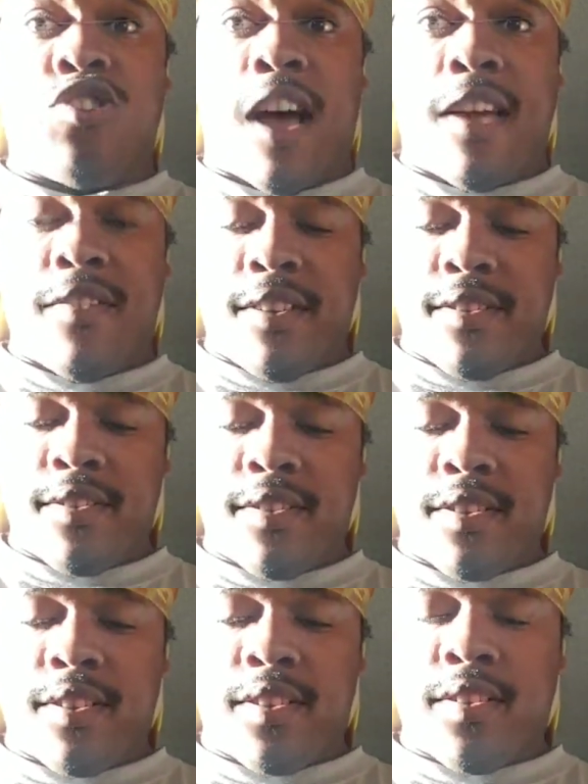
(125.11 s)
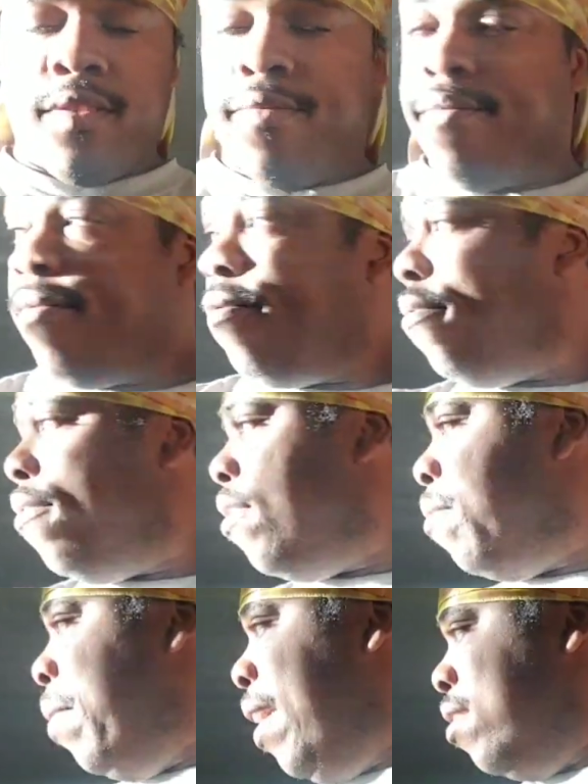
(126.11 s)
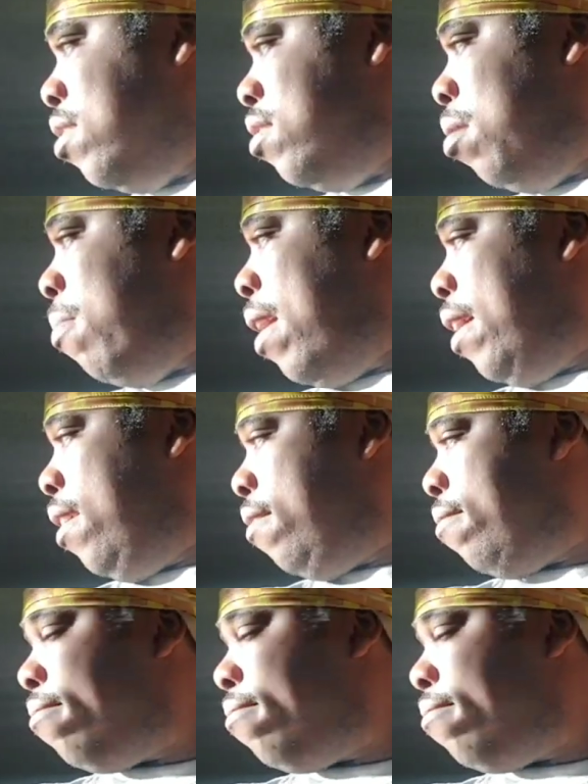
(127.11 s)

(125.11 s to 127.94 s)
driving because of somebody.